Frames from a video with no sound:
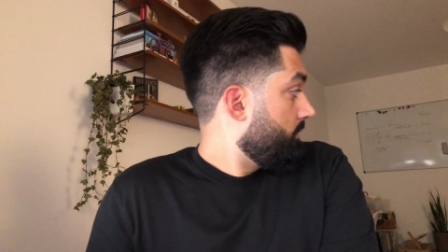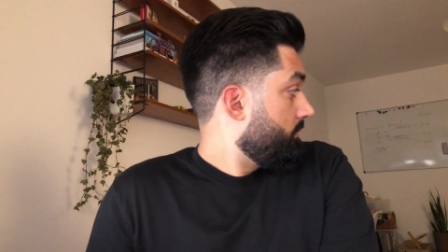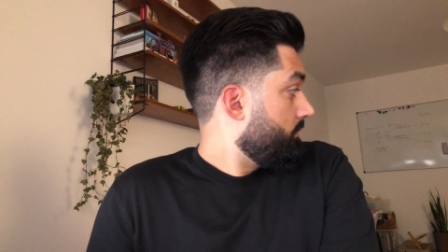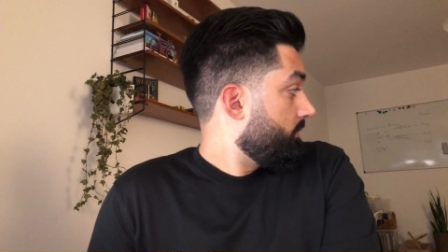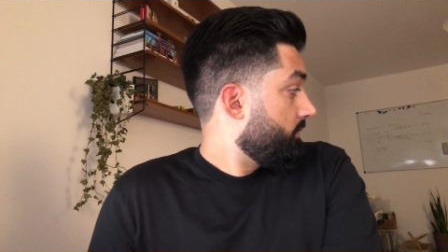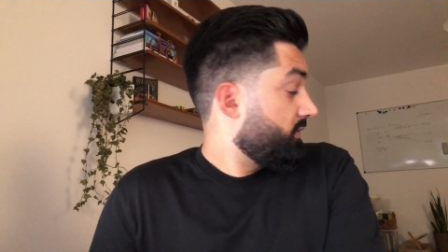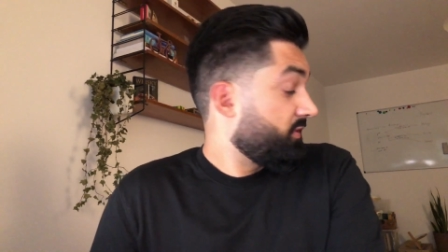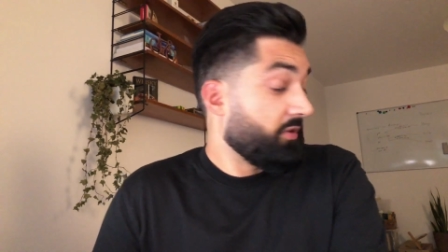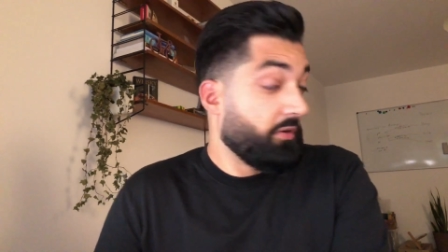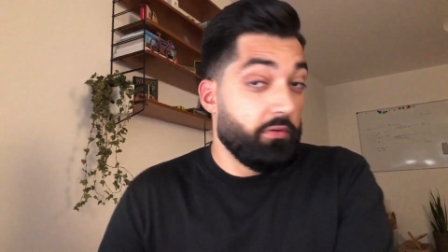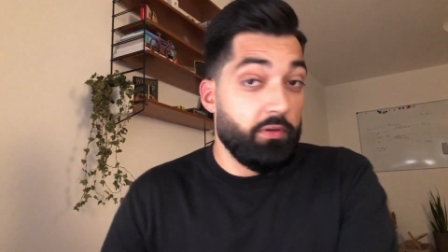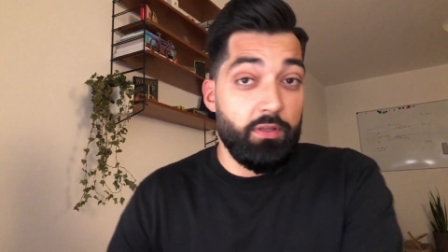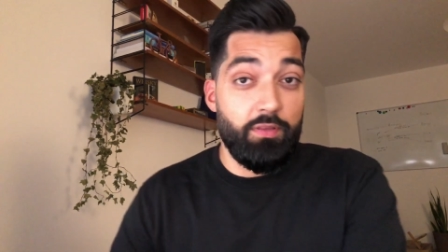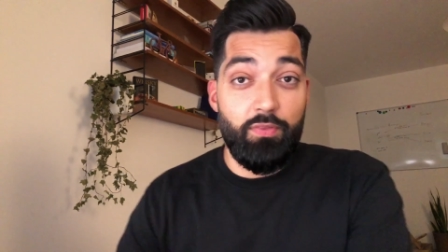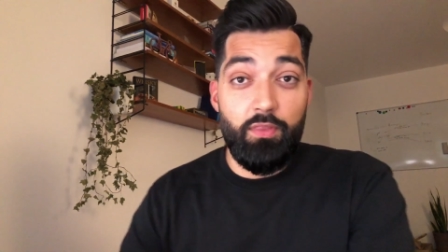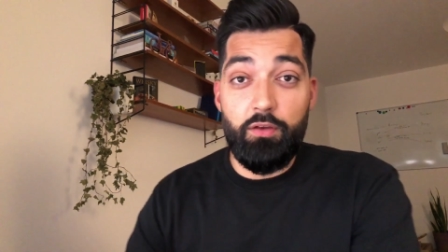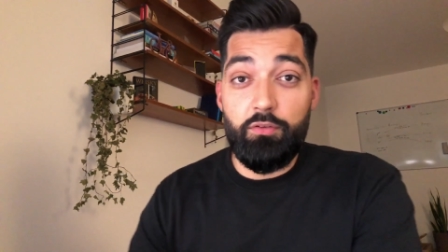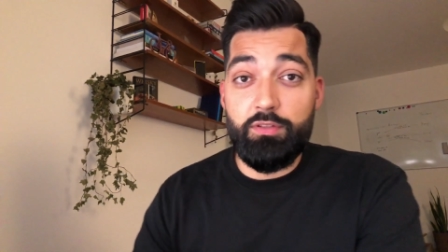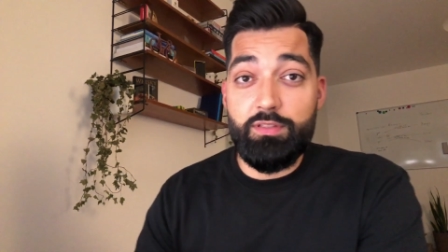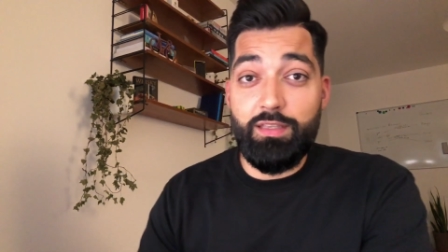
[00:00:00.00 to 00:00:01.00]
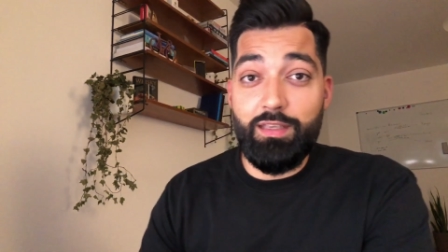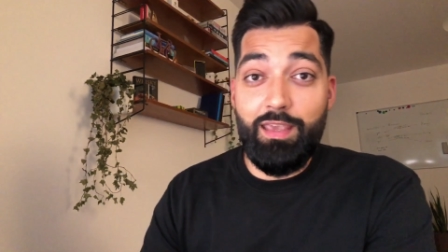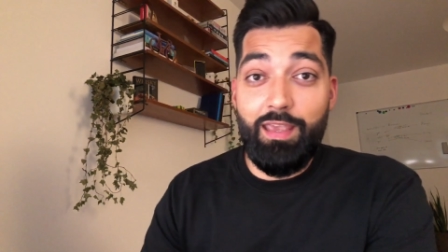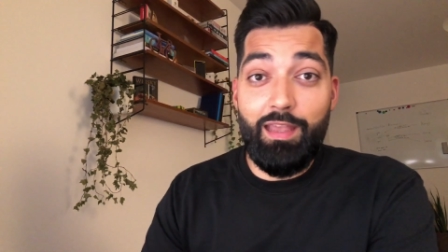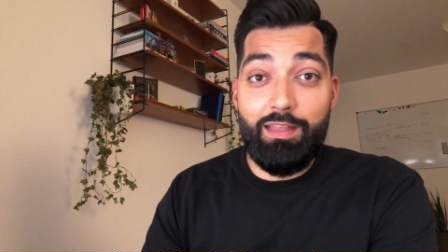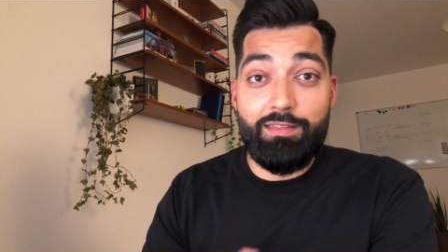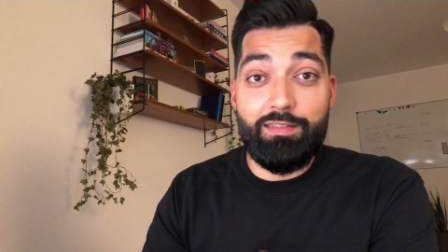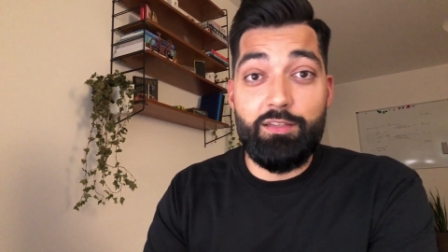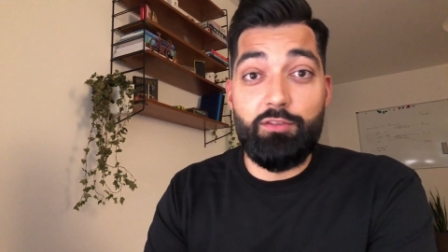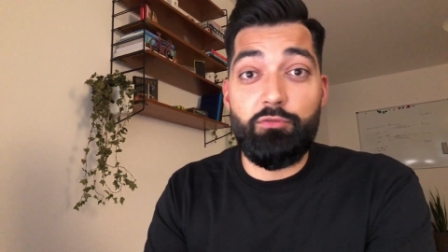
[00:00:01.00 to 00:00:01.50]
Sorry, there is a
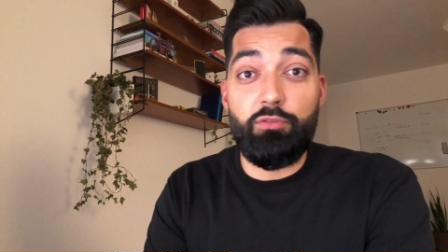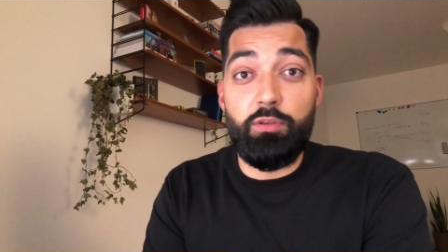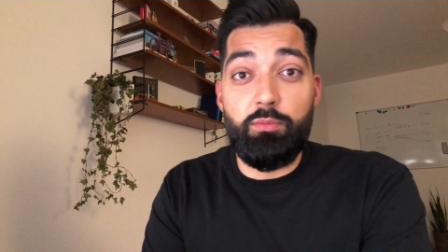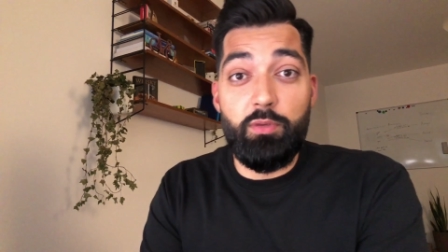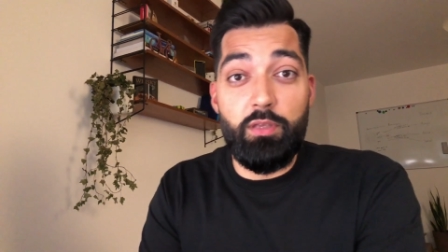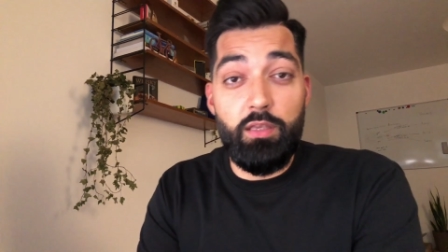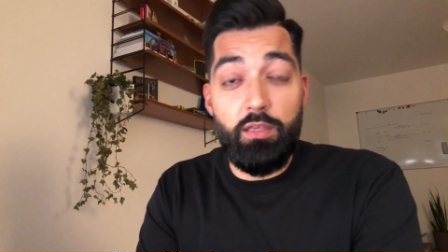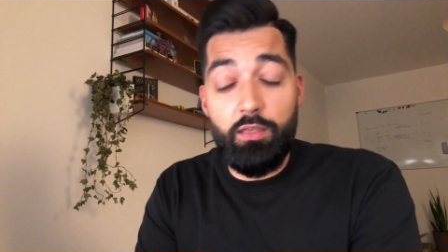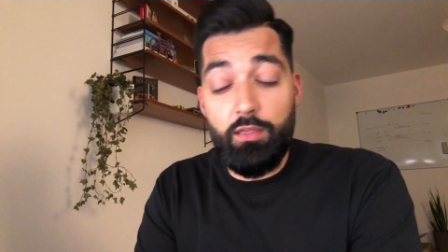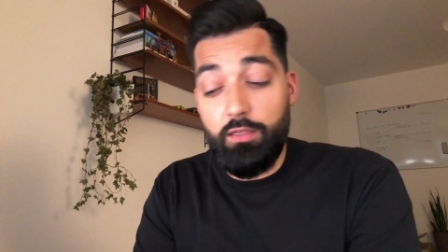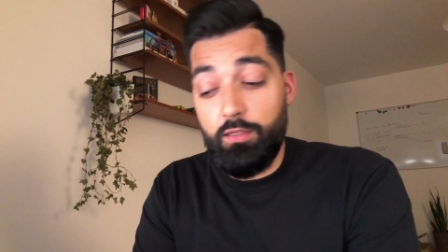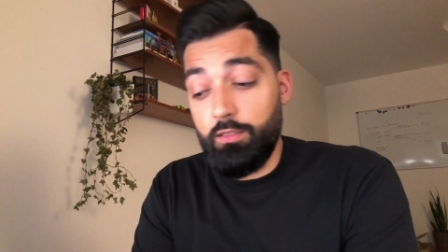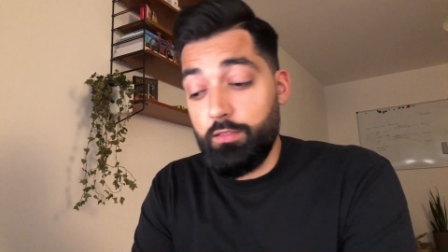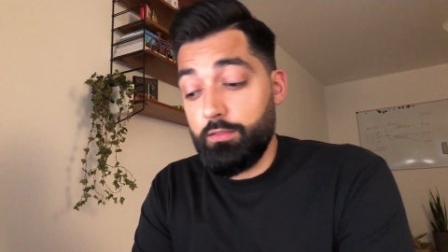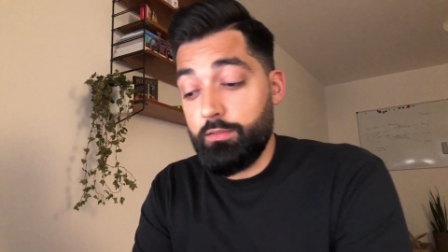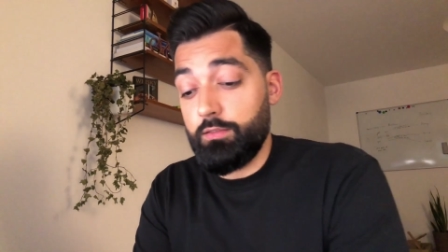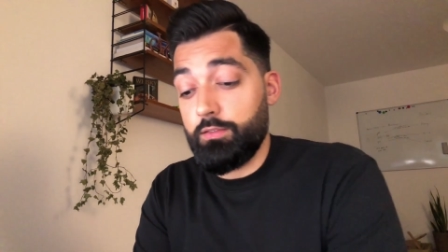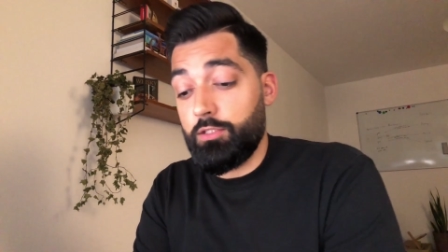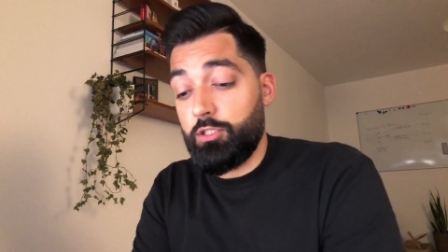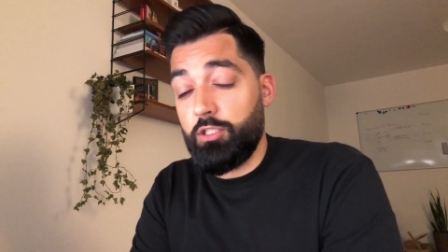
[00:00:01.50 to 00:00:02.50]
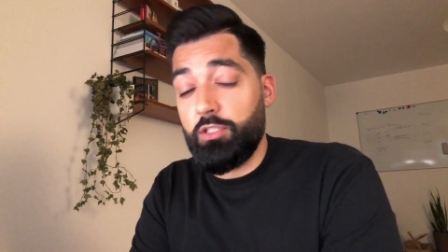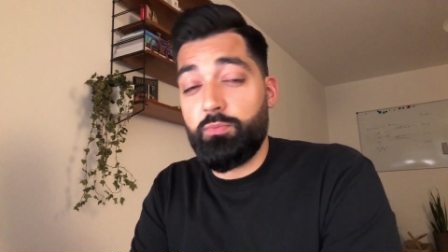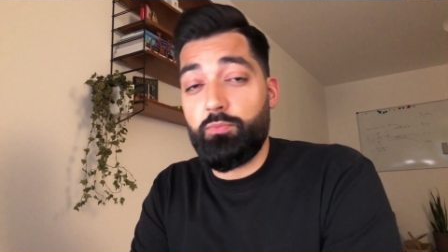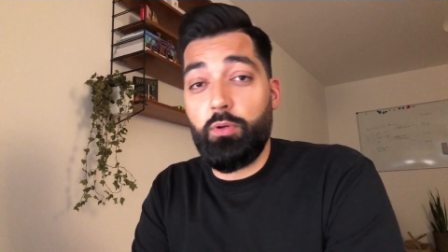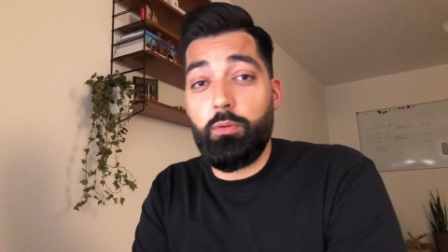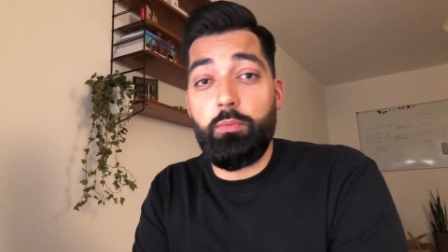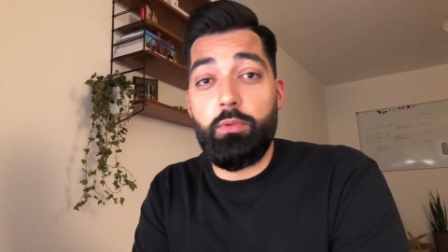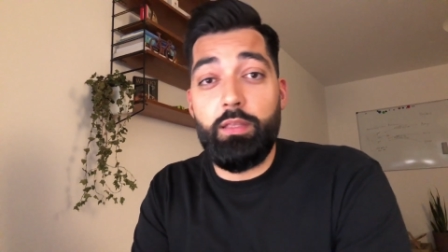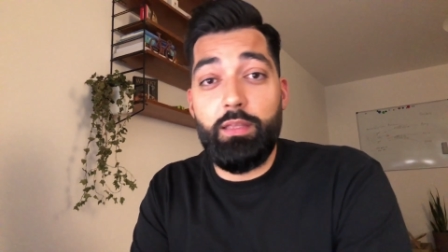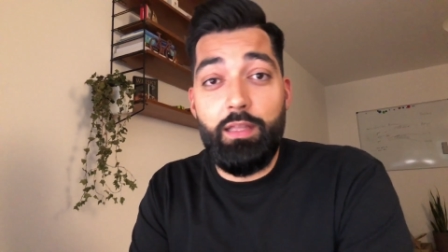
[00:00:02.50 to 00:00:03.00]
cat screaming. Uh, she's
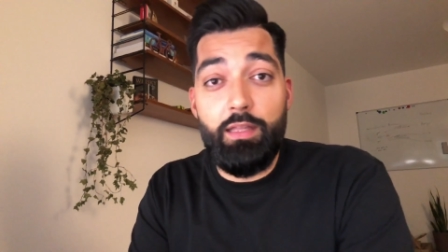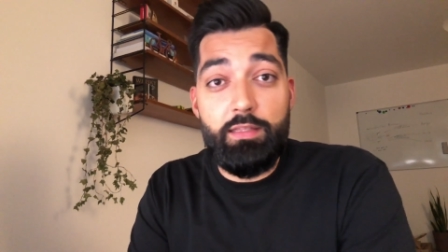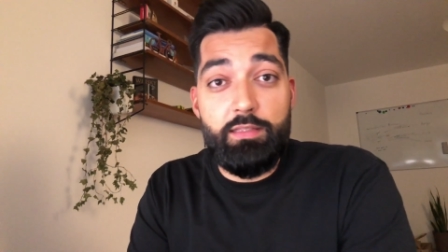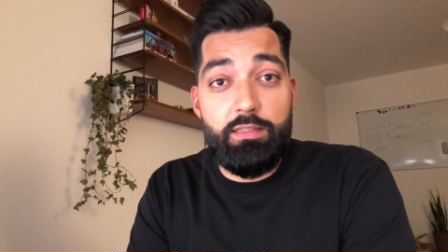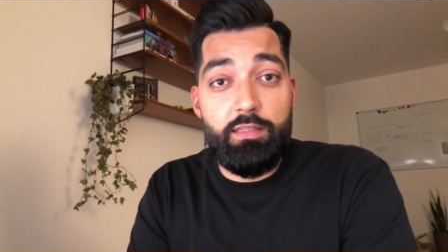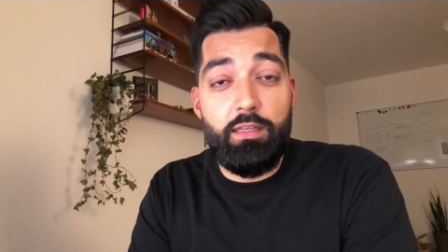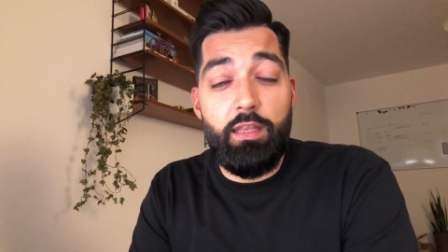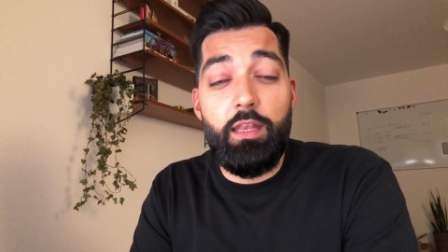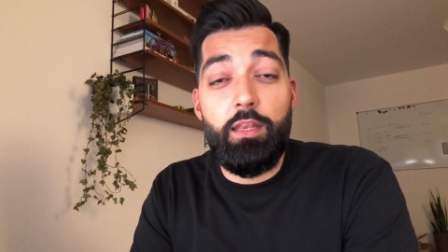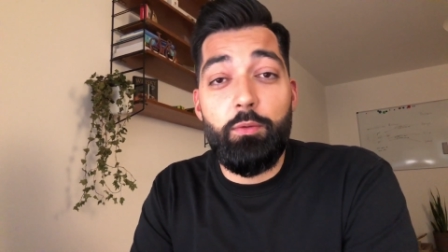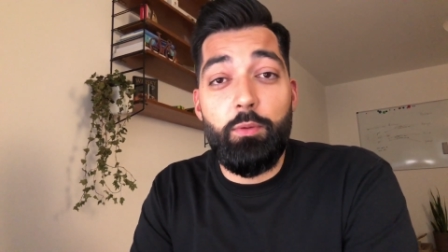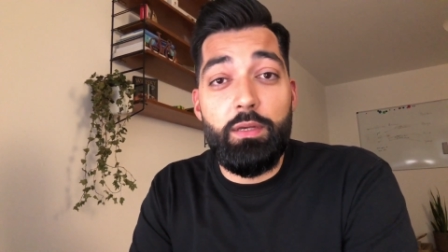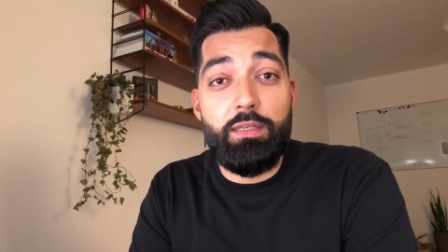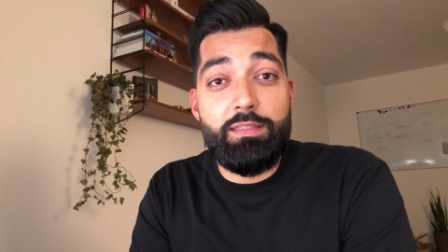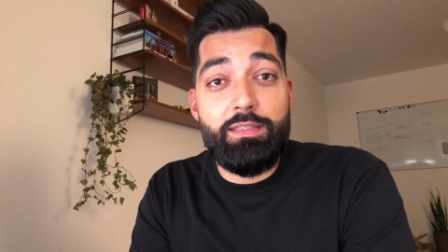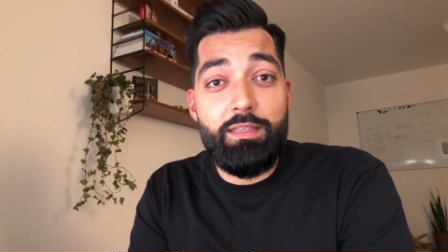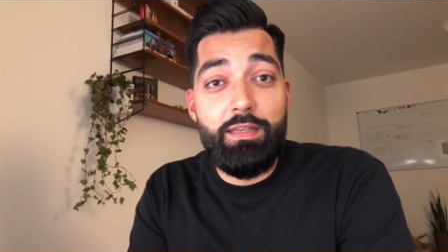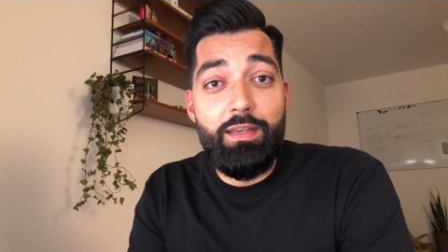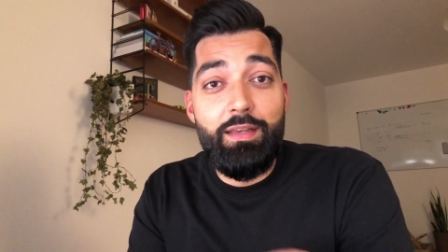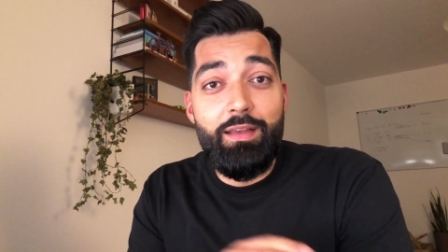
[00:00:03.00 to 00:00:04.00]
probably against it. Anyways.